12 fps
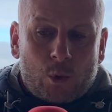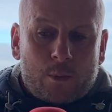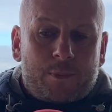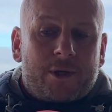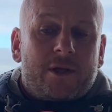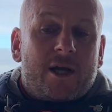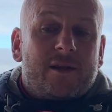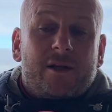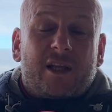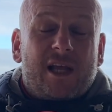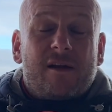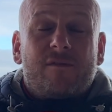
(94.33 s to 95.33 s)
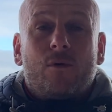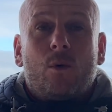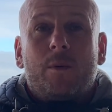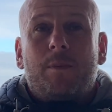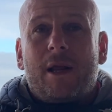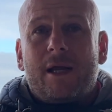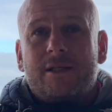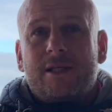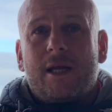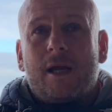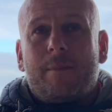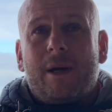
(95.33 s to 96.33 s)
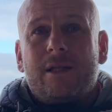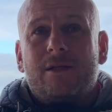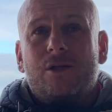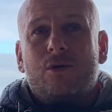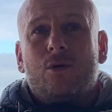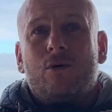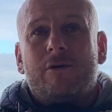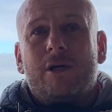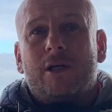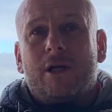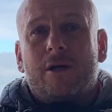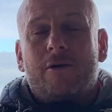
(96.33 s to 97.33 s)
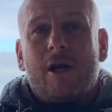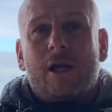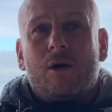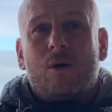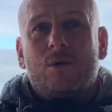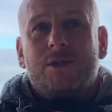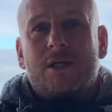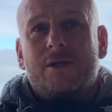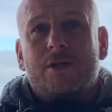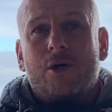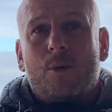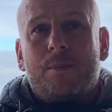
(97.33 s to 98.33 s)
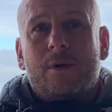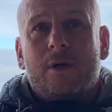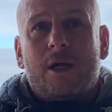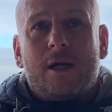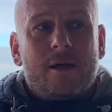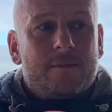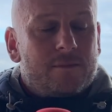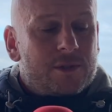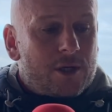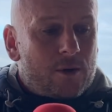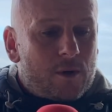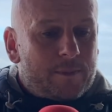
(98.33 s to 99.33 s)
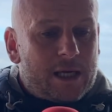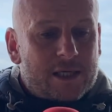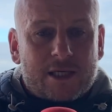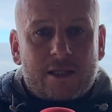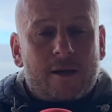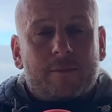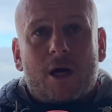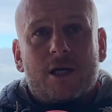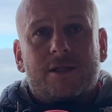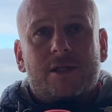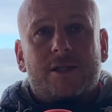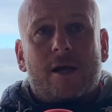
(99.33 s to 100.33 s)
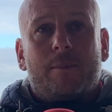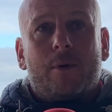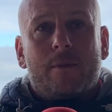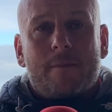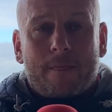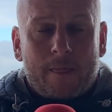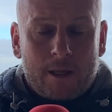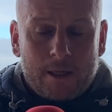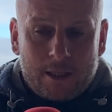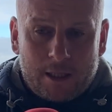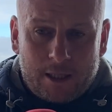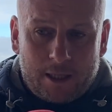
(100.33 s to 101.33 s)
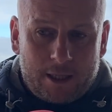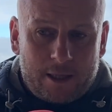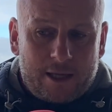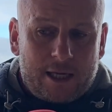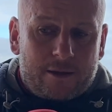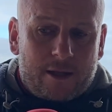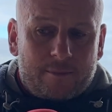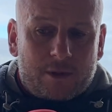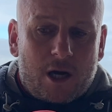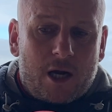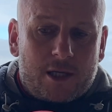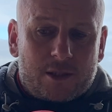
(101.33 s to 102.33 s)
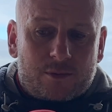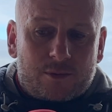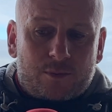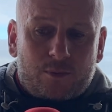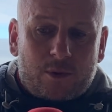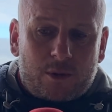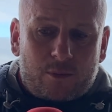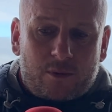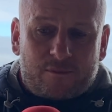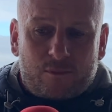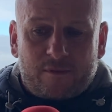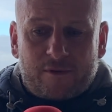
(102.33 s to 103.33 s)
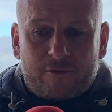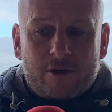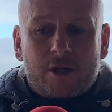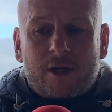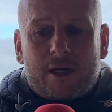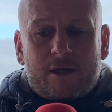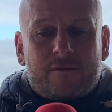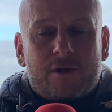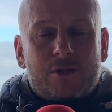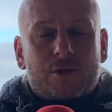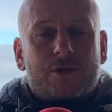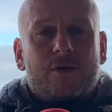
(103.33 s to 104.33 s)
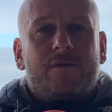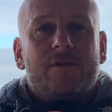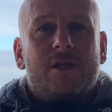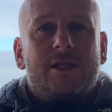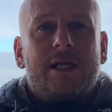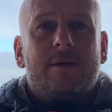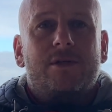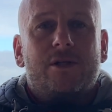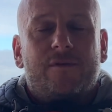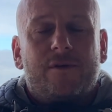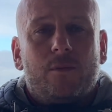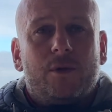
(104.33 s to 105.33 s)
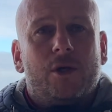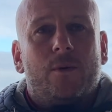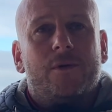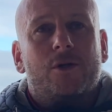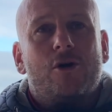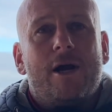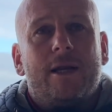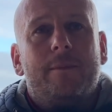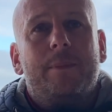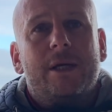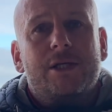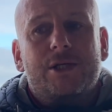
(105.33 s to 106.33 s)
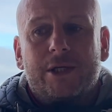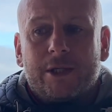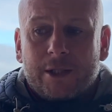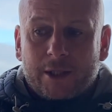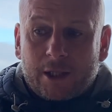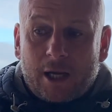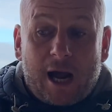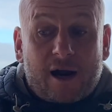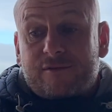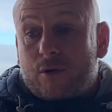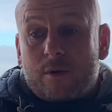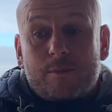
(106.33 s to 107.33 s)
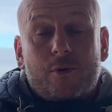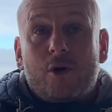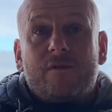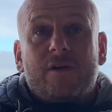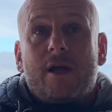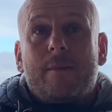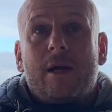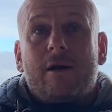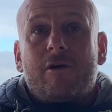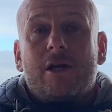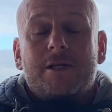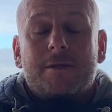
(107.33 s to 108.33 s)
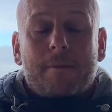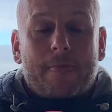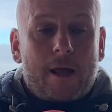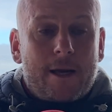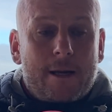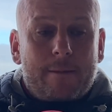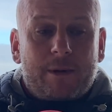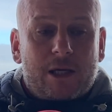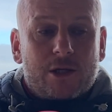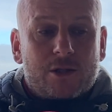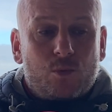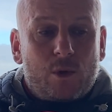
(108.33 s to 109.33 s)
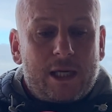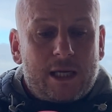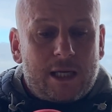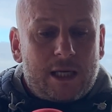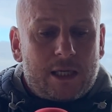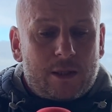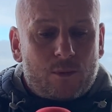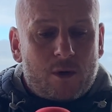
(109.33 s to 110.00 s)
But at the end of the day, forward players, they get paid to score and create goals. That's the job. So I'll be asking them guys to step up. Them guys with their individual stuff and the team stuff that we do on the training pitch have to improve in them areas because we're